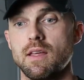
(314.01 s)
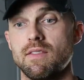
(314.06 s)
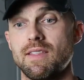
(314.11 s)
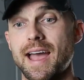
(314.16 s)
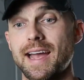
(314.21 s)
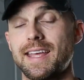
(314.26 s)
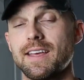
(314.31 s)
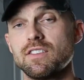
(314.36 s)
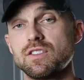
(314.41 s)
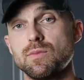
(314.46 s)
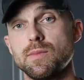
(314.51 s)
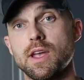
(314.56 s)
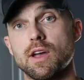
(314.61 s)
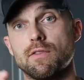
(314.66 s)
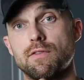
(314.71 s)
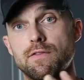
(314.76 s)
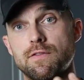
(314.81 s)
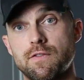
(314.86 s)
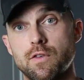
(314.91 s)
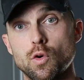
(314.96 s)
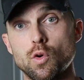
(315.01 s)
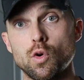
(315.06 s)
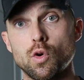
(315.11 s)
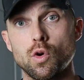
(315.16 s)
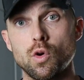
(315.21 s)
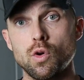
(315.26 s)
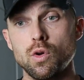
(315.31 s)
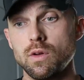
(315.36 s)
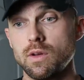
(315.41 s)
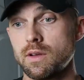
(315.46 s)
That gives me a
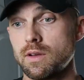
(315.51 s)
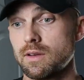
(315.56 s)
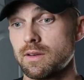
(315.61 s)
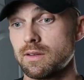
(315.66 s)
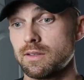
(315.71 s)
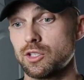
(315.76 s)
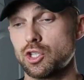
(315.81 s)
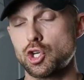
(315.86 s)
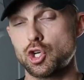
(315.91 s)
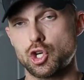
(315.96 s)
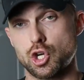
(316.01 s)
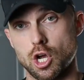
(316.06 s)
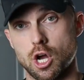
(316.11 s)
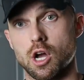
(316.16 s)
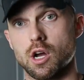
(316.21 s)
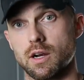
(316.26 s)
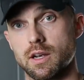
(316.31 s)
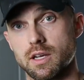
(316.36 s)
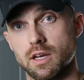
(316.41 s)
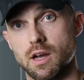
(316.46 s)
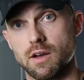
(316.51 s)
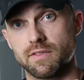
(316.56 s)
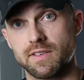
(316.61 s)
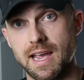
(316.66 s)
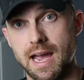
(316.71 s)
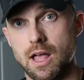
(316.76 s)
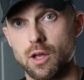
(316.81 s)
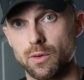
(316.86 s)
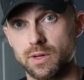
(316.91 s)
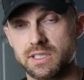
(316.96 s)
full chunk of
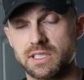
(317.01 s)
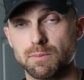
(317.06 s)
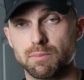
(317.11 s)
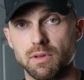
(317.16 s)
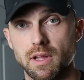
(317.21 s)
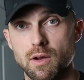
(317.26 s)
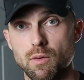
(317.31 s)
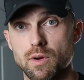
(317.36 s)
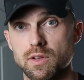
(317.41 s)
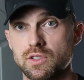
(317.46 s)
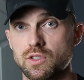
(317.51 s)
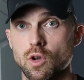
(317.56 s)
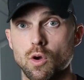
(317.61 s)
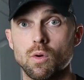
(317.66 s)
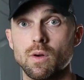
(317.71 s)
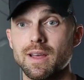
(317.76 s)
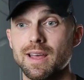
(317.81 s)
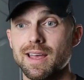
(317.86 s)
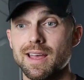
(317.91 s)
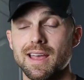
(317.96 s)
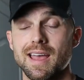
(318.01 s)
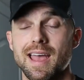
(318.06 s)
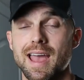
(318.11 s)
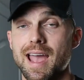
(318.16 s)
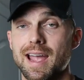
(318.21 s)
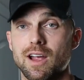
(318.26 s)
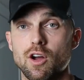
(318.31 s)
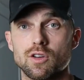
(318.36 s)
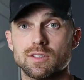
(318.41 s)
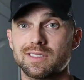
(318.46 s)
calories to play with. So
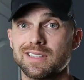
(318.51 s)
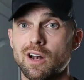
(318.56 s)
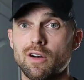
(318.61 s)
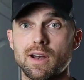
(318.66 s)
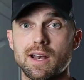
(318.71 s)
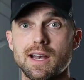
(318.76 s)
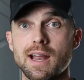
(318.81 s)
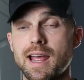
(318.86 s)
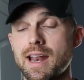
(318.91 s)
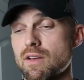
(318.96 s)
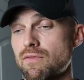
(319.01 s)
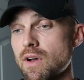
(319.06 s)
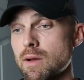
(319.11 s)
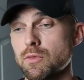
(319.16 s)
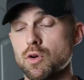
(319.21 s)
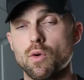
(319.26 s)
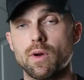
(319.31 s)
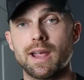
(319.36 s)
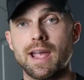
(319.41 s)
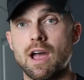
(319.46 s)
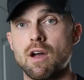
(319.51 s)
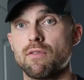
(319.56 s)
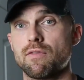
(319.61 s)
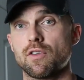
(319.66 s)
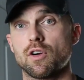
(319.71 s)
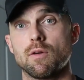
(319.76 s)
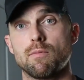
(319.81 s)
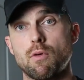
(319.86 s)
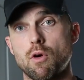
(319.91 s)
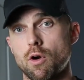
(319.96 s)
heck, on Saturday night, if I'm going out
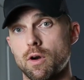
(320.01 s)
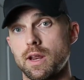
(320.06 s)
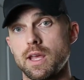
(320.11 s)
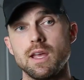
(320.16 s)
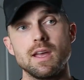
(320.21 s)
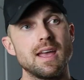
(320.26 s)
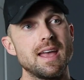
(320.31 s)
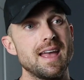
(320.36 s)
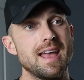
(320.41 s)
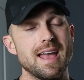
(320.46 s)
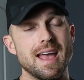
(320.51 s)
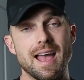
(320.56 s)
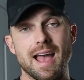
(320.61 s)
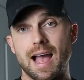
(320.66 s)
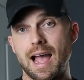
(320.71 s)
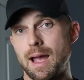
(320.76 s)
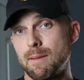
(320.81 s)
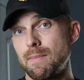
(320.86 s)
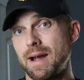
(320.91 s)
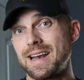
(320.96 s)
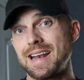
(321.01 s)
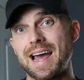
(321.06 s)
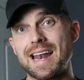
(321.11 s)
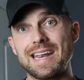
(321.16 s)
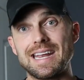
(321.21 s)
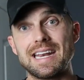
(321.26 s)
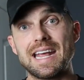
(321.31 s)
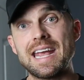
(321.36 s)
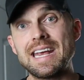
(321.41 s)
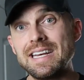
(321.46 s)
for a party, I might
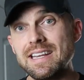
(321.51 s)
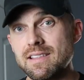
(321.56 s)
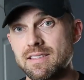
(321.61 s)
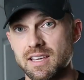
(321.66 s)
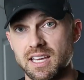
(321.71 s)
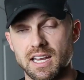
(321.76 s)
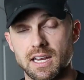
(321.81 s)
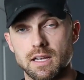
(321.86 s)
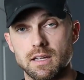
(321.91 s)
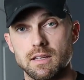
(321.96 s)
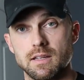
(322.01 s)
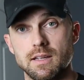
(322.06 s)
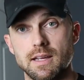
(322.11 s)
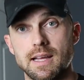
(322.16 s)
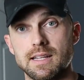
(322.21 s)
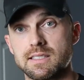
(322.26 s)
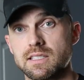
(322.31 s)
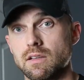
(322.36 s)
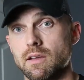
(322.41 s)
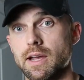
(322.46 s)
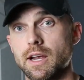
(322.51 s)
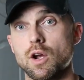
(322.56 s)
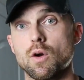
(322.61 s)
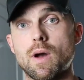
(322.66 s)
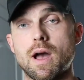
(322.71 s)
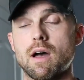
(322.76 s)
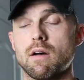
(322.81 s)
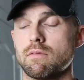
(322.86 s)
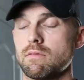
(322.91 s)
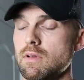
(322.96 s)
not eat anything until I
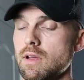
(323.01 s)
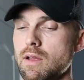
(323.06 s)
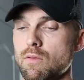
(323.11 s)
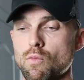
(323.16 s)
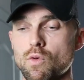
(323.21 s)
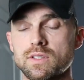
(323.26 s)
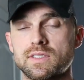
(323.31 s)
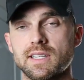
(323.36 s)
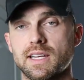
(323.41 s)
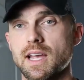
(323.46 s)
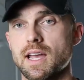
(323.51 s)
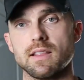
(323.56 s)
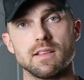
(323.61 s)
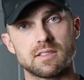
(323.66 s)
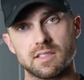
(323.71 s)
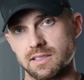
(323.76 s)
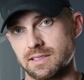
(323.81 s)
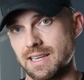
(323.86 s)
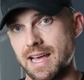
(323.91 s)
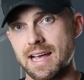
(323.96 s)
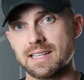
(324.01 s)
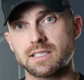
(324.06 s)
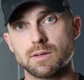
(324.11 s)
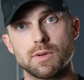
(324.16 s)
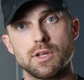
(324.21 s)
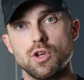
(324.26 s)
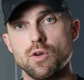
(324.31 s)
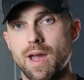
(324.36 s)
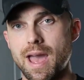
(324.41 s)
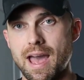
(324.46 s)
go out. And once again, this is not
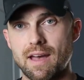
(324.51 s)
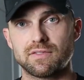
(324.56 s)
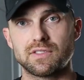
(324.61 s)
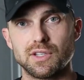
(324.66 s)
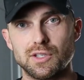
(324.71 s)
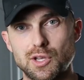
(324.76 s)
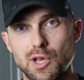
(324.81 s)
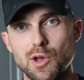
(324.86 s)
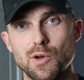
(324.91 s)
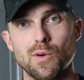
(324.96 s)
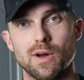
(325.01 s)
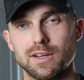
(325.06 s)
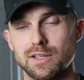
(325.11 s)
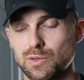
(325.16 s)
something you have to do.